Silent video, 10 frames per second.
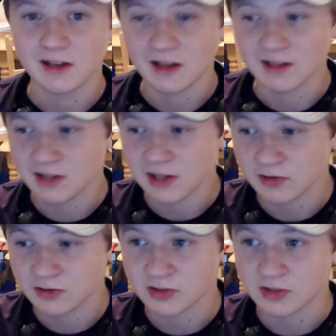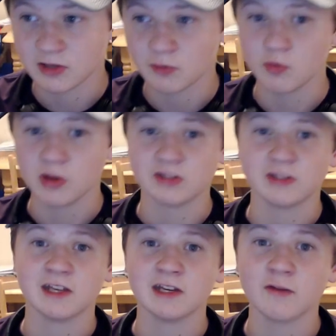and Thanos is gonna wish
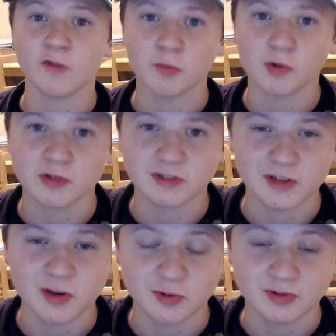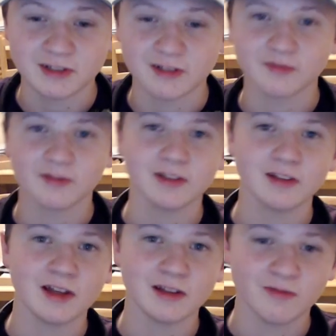that he never broke his nose in the
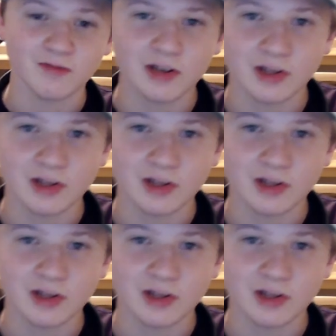Infinity